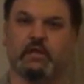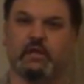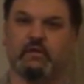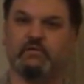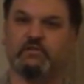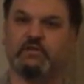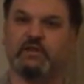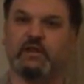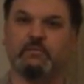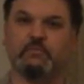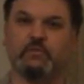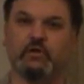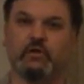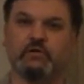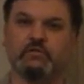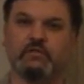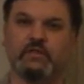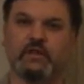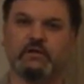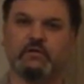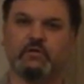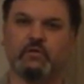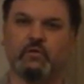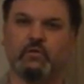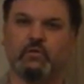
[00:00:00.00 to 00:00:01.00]
Every time you heard
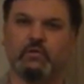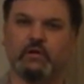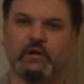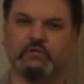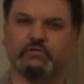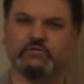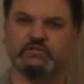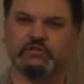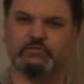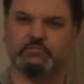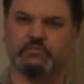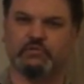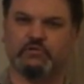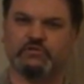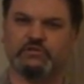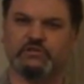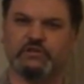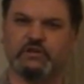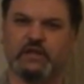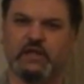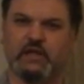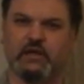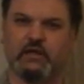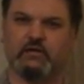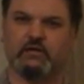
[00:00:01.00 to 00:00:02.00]
that chord I was just
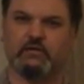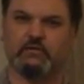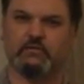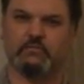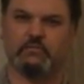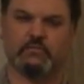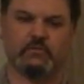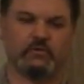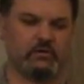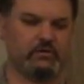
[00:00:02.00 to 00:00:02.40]
pushing down.